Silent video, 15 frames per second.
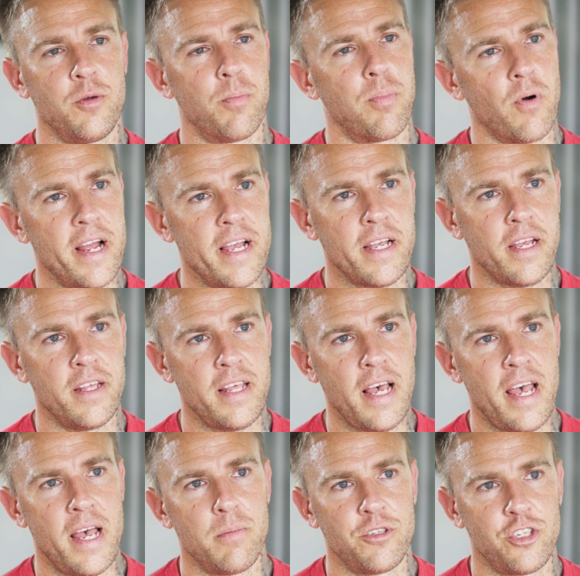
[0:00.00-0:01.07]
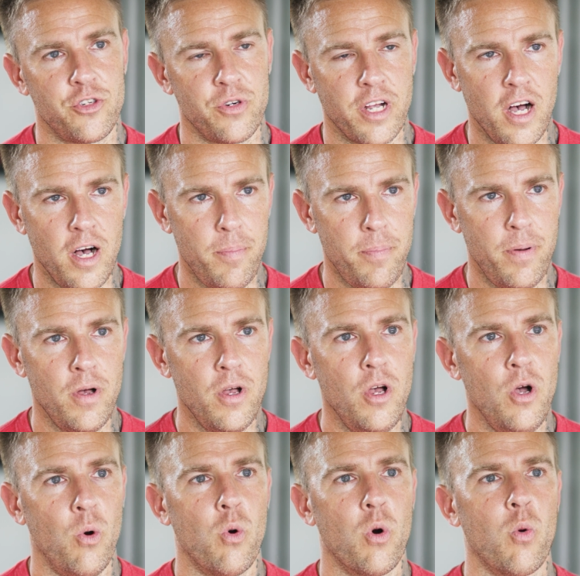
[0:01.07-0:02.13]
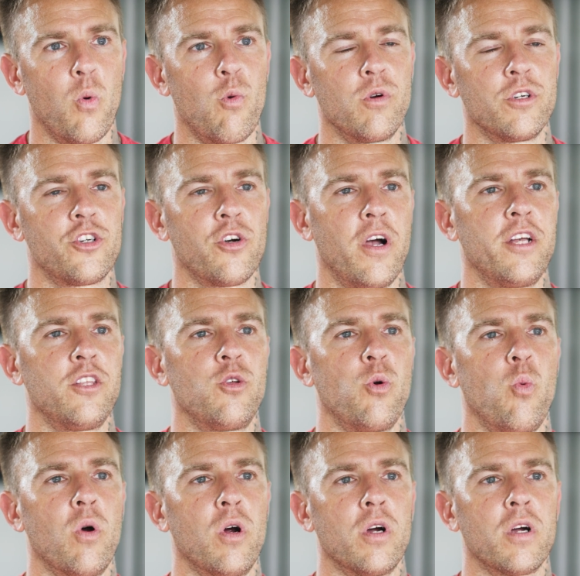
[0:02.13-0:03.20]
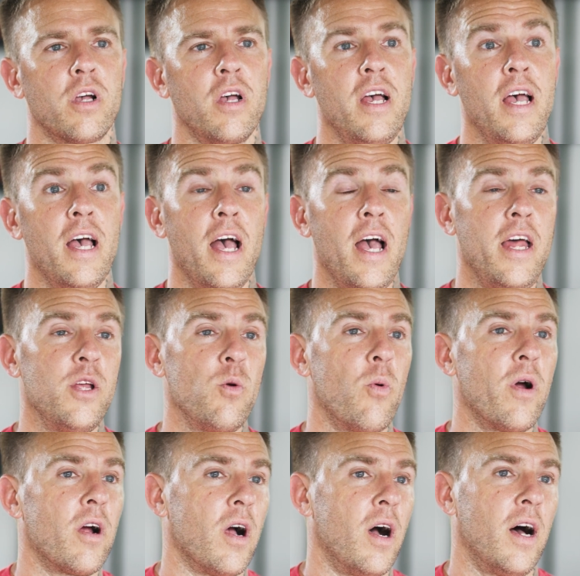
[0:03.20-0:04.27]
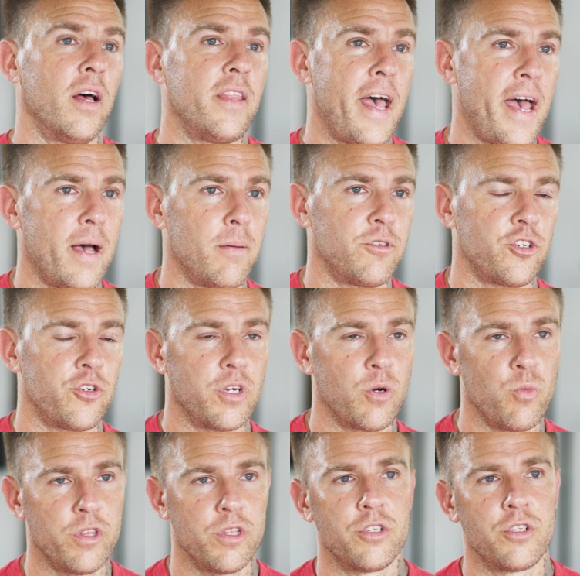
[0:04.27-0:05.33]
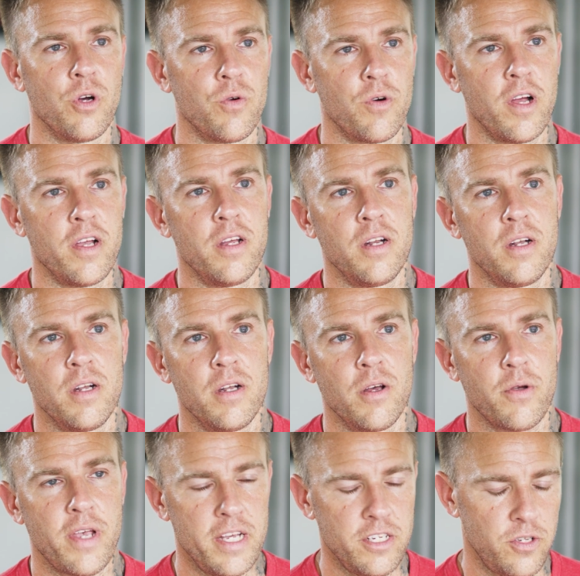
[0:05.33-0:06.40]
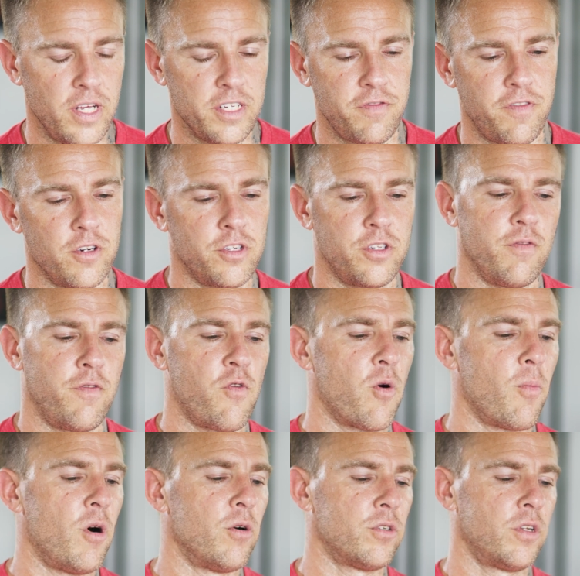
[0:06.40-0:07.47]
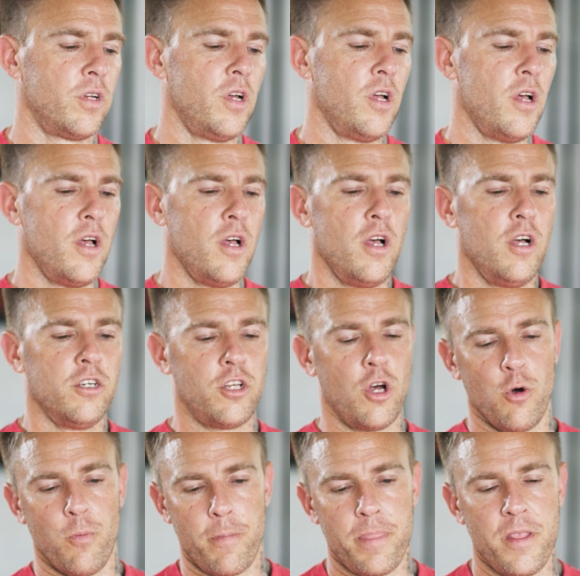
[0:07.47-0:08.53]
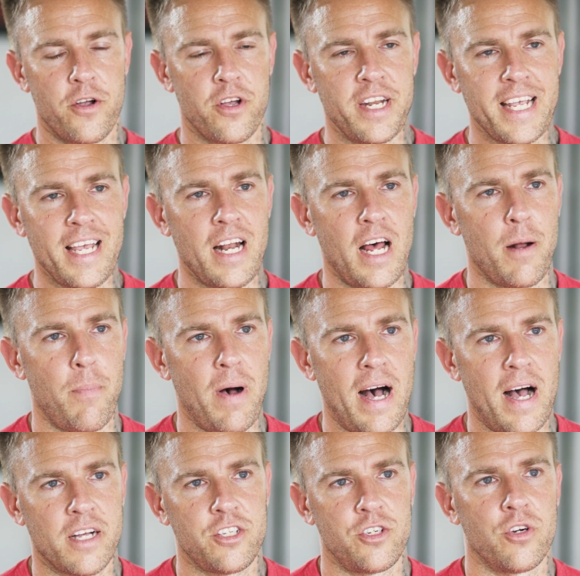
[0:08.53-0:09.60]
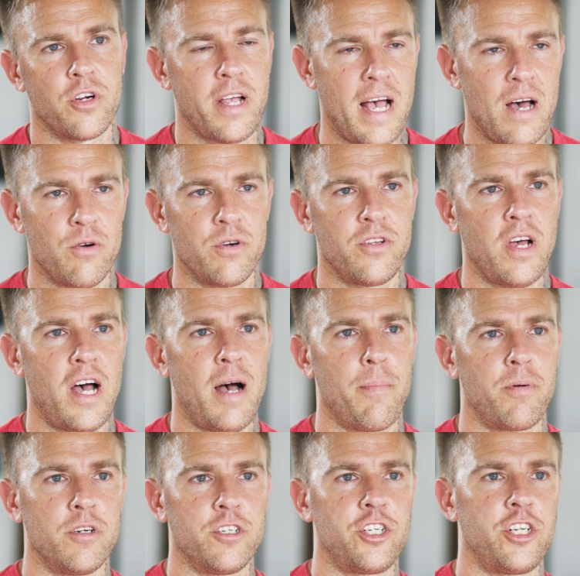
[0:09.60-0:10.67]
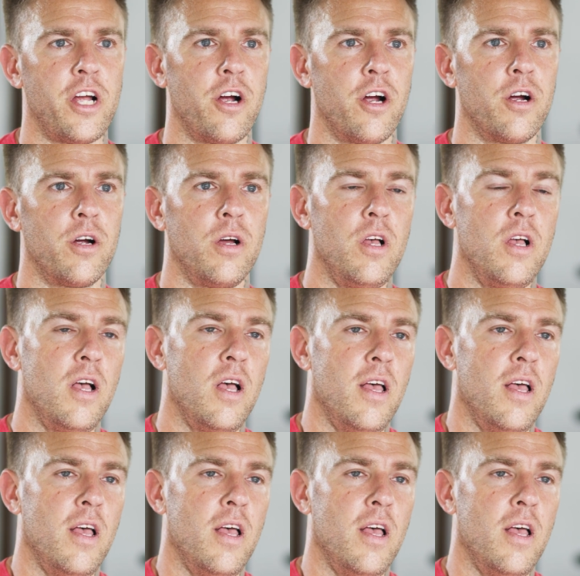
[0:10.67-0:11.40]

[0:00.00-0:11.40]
to break the hamstring up or when we're trying to work anywhere on the hamstring with the Pso-Rite. Okay, so that's first and foremost. So you're gonna get on a box or a countertop or a chair